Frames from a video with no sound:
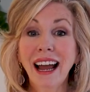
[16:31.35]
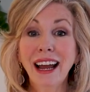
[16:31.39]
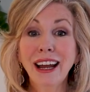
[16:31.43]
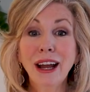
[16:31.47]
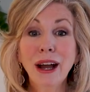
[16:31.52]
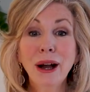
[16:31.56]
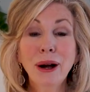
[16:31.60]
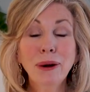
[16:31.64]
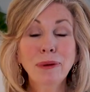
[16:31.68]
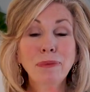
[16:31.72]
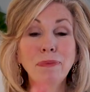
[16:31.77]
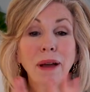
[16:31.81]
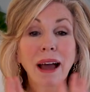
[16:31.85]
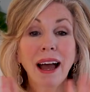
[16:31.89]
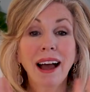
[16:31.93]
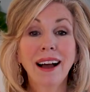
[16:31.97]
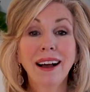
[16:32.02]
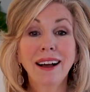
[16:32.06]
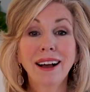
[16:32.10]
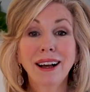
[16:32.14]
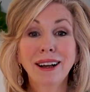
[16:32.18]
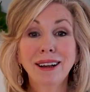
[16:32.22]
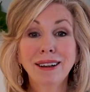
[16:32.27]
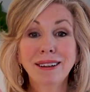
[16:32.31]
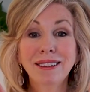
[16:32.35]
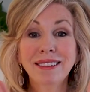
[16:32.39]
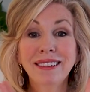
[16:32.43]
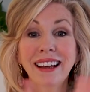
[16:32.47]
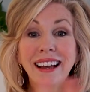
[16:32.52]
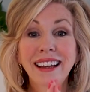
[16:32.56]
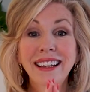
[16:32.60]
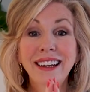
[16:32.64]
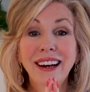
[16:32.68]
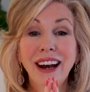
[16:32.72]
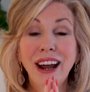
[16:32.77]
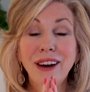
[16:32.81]
I hope, uh,
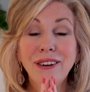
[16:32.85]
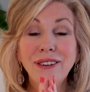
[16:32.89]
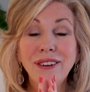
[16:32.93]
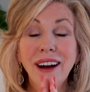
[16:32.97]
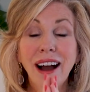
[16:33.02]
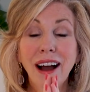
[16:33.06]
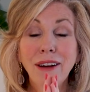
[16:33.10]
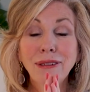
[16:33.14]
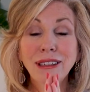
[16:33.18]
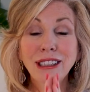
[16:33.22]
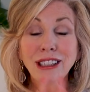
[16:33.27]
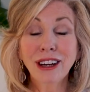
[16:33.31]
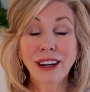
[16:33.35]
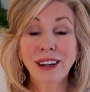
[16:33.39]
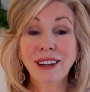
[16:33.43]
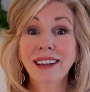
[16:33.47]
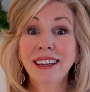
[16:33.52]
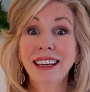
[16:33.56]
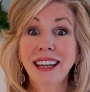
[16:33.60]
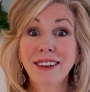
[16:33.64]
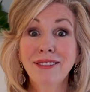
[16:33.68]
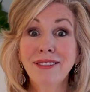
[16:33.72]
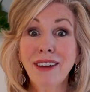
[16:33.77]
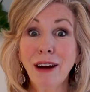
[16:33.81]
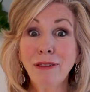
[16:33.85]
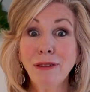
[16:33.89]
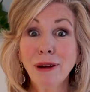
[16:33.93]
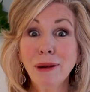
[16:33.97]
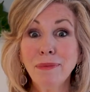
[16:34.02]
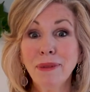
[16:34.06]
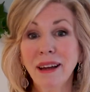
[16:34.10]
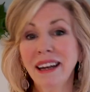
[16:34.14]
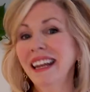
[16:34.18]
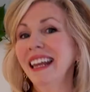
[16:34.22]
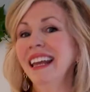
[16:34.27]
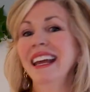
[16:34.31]
you know, I wish I could give
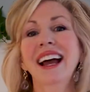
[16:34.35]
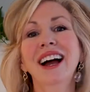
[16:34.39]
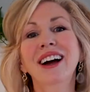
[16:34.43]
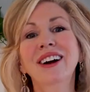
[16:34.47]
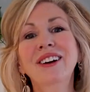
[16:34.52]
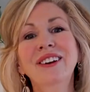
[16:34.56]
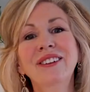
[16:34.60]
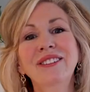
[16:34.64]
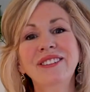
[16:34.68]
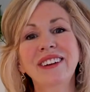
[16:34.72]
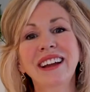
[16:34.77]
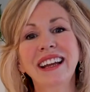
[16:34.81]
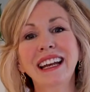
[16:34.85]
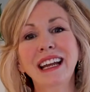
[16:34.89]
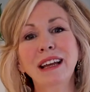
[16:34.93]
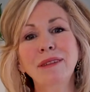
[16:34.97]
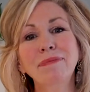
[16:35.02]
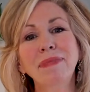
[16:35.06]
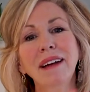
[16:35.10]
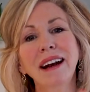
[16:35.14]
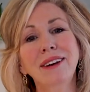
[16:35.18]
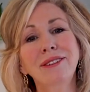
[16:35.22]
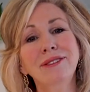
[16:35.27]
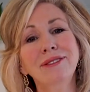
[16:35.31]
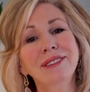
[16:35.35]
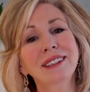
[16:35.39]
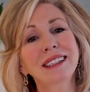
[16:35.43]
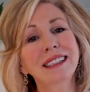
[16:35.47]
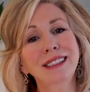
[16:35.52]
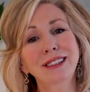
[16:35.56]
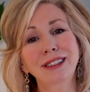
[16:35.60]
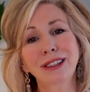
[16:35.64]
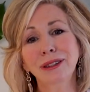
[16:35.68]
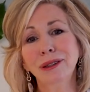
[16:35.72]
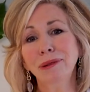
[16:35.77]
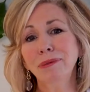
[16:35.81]
everybody a reading, but I
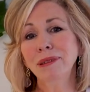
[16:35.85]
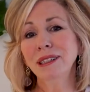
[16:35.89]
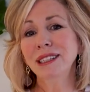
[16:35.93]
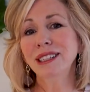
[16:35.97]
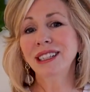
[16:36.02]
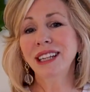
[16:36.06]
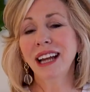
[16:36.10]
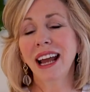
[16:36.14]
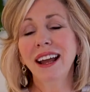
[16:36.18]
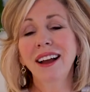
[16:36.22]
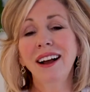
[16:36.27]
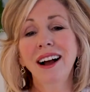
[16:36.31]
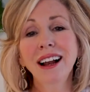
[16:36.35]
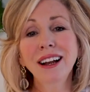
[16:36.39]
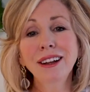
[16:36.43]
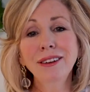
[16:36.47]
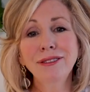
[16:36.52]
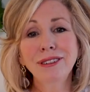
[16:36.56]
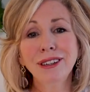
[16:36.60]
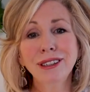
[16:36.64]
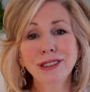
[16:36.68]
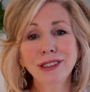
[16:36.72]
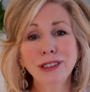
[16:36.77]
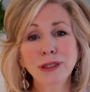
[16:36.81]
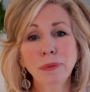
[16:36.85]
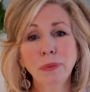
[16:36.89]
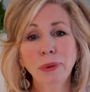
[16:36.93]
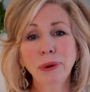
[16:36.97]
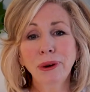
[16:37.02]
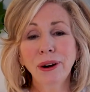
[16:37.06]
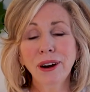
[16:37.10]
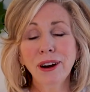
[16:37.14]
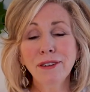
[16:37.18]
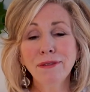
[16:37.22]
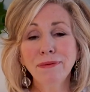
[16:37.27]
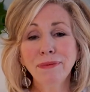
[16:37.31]
really do appreciate all of your
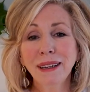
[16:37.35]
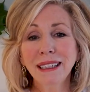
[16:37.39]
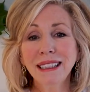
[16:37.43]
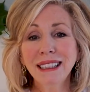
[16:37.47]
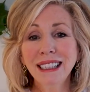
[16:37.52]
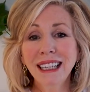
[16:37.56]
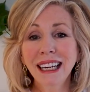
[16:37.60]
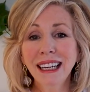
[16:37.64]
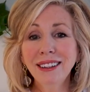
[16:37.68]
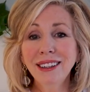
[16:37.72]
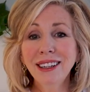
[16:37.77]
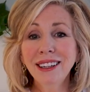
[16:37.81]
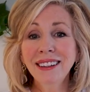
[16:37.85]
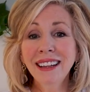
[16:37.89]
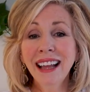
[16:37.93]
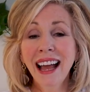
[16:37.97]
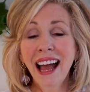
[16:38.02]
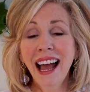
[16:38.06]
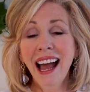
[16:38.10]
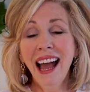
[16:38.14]
support of my channel.